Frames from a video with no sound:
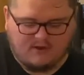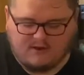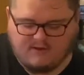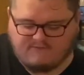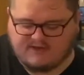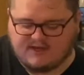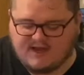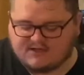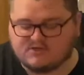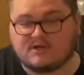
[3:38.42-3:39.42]
If I did not
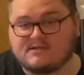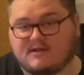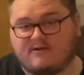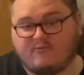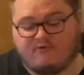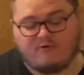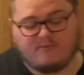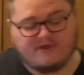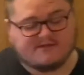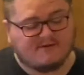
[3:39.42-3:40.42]
stress it enough before,
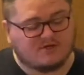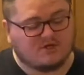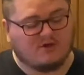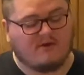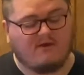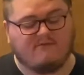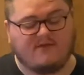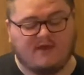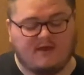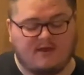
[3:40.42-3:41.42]
please make sure you have
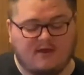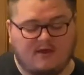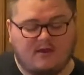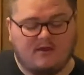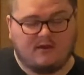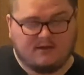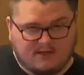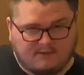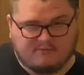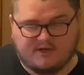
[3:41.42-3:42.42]
the
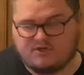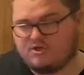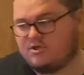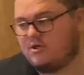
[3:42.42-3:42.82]
deep dish